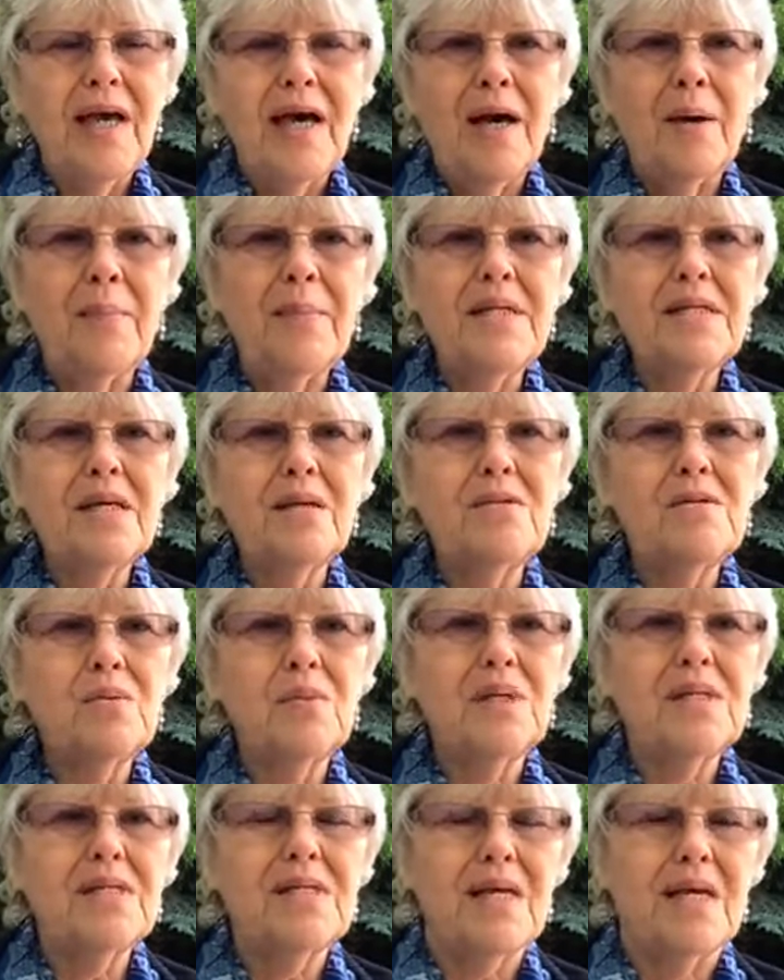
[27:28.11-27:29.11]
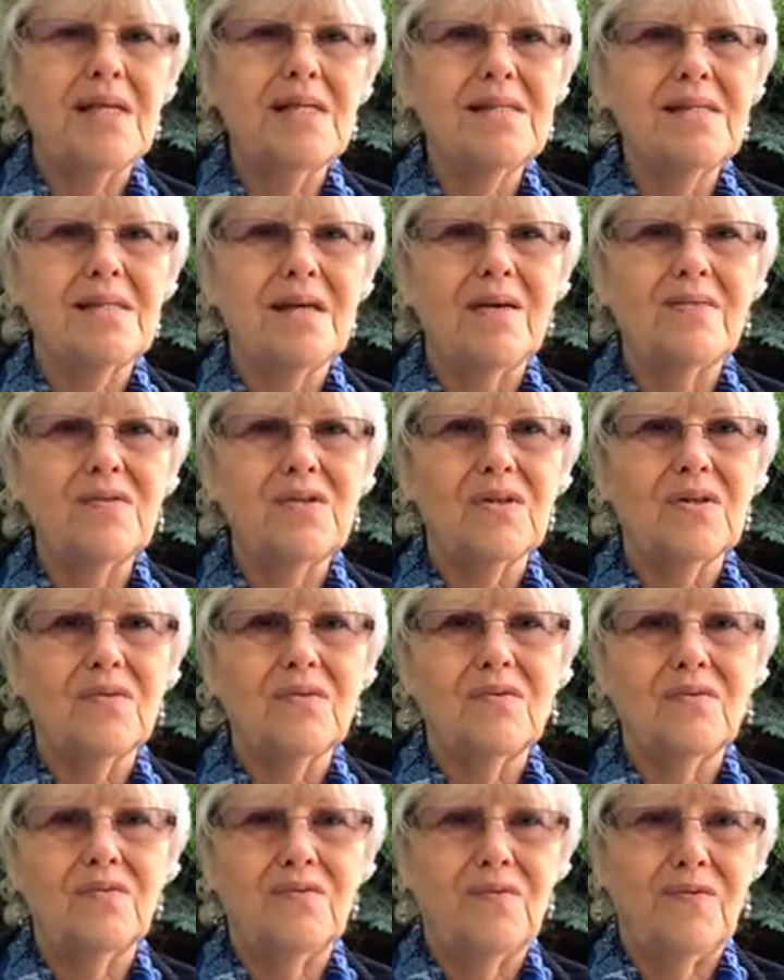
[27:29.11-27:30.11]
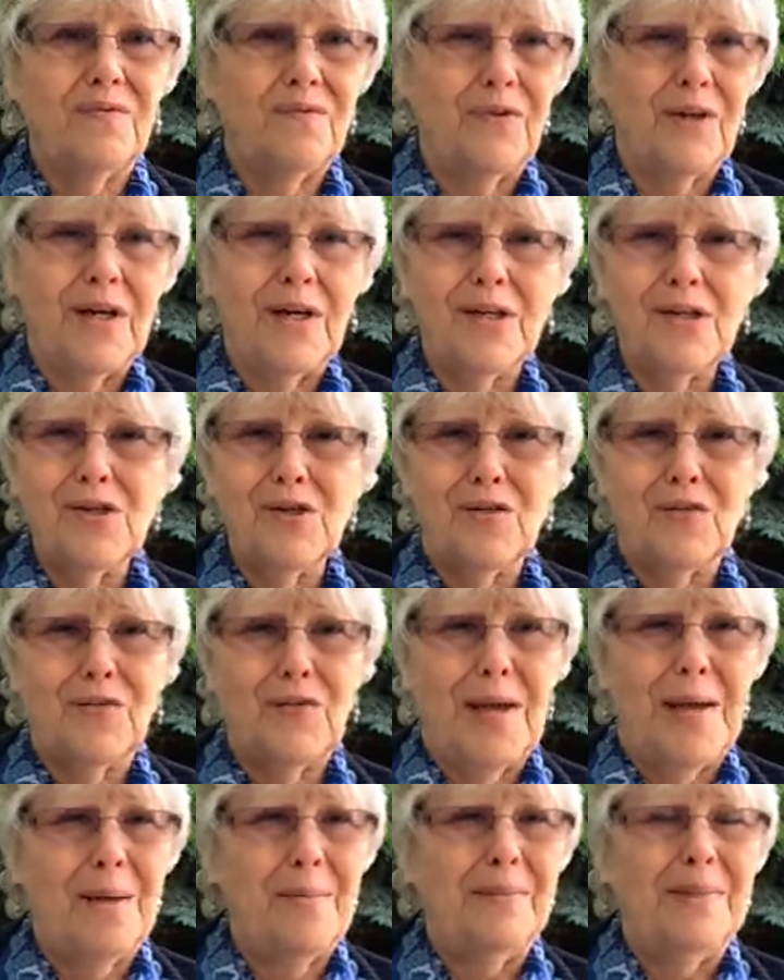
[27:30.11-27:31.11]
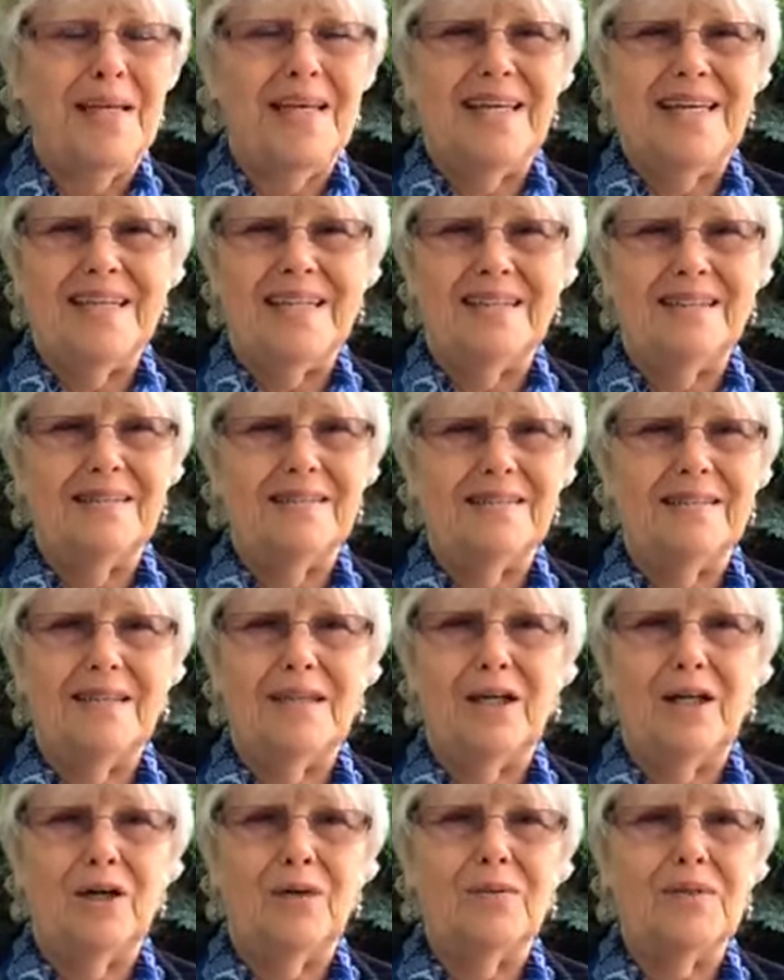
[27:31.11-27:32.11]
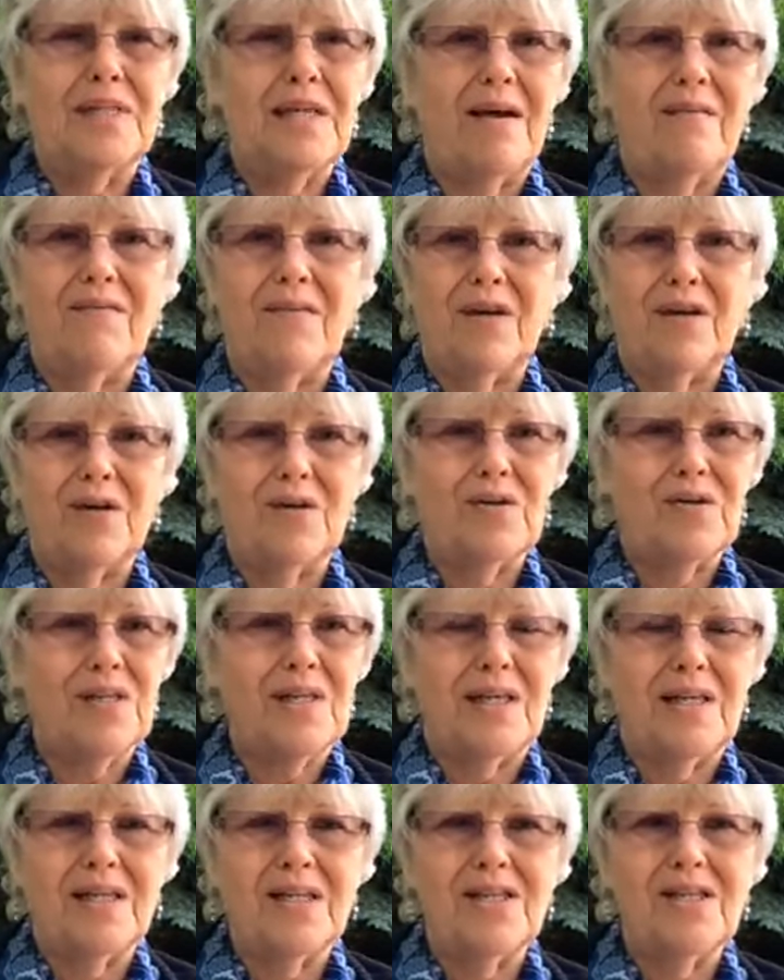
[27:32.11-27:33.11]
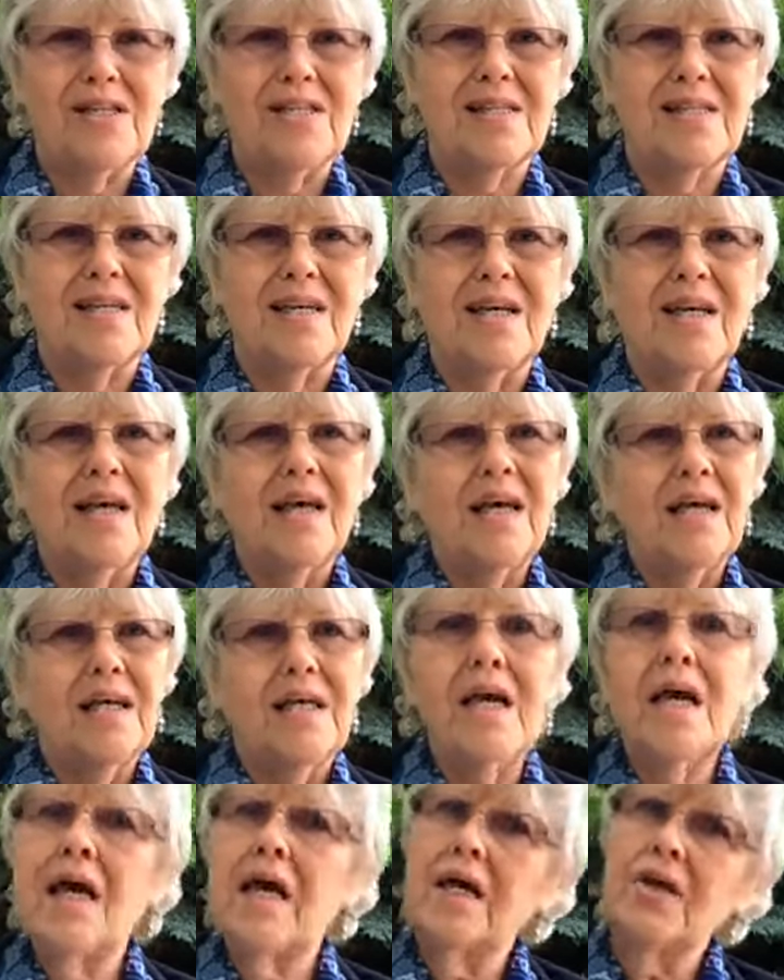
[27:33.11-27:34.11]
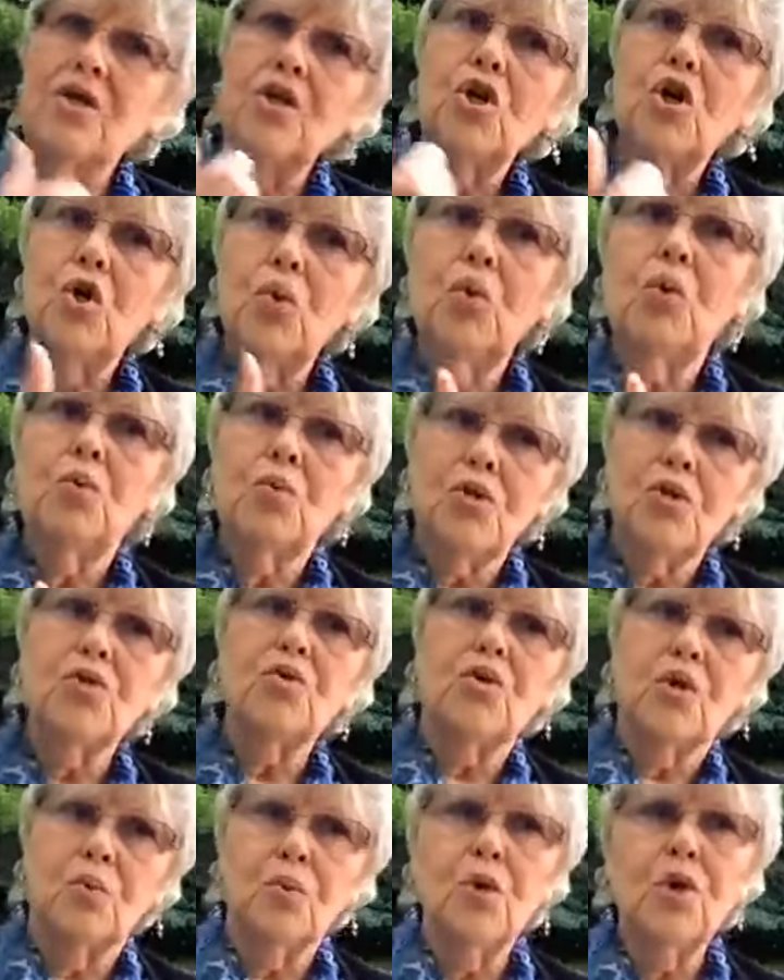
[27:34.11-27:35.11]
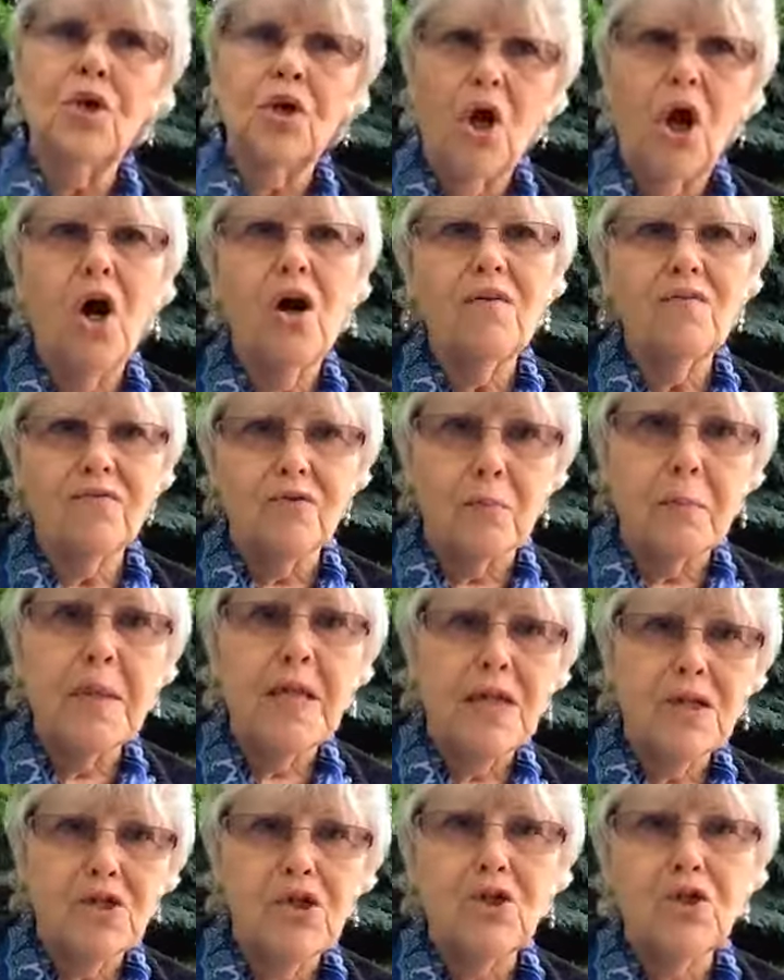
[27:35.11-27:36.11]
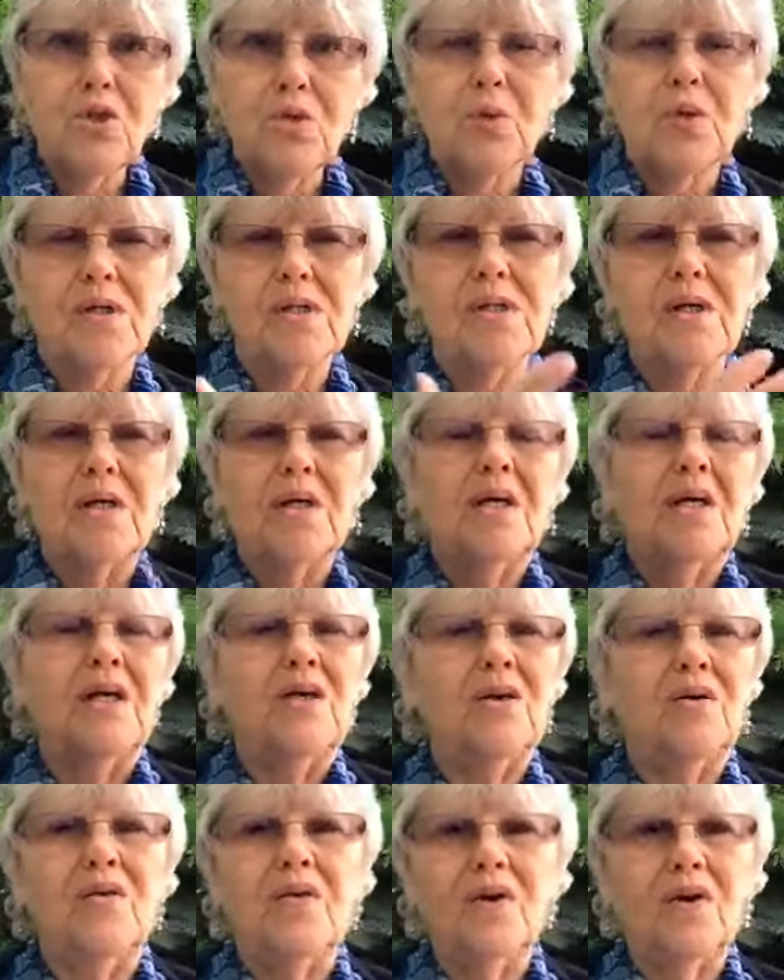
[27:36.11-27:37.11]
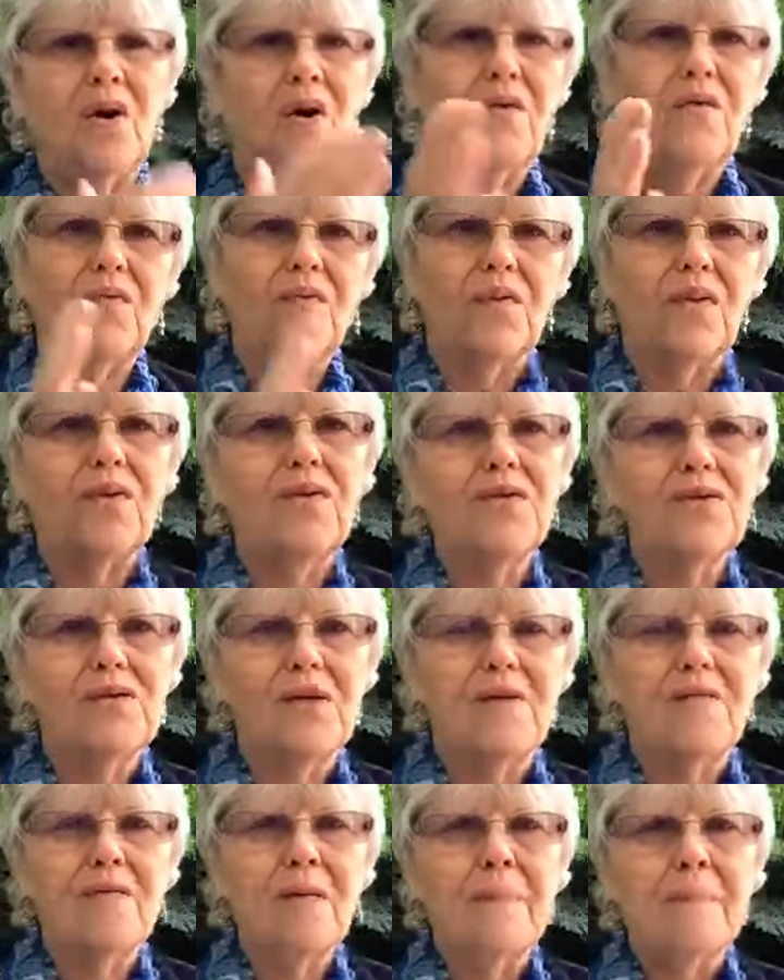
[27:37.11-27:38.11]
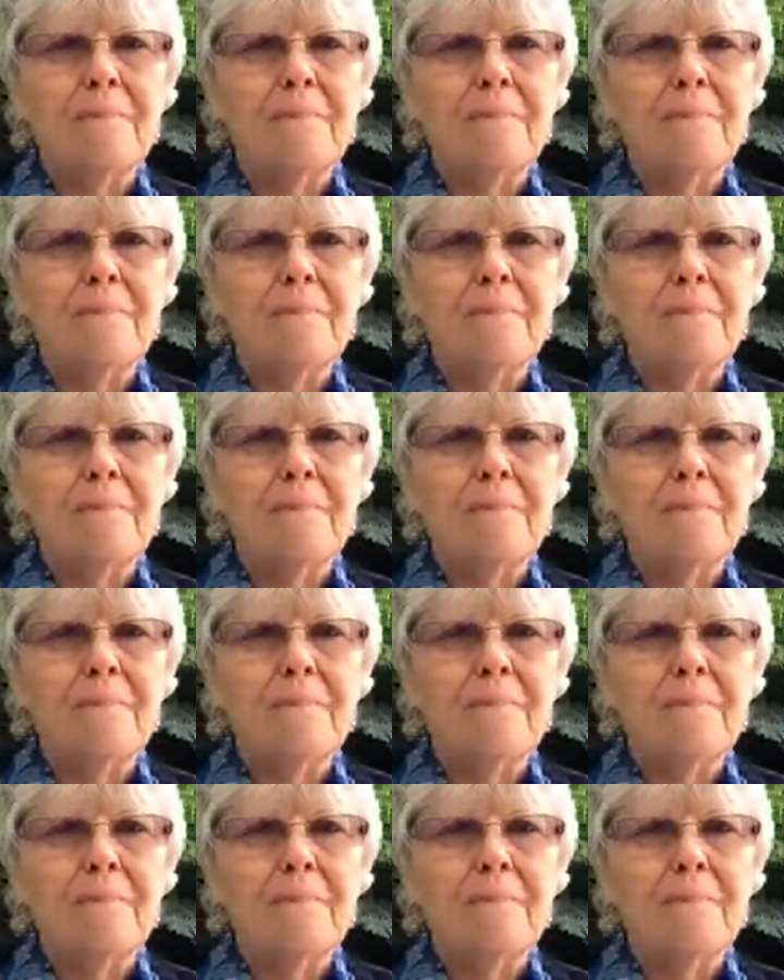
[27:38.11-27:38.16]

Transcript: How many times we say stuff to friends or family and, you know, deaf ears? They just, yeah, and you know what was really hard for me too was, you know, they go off on their stuff.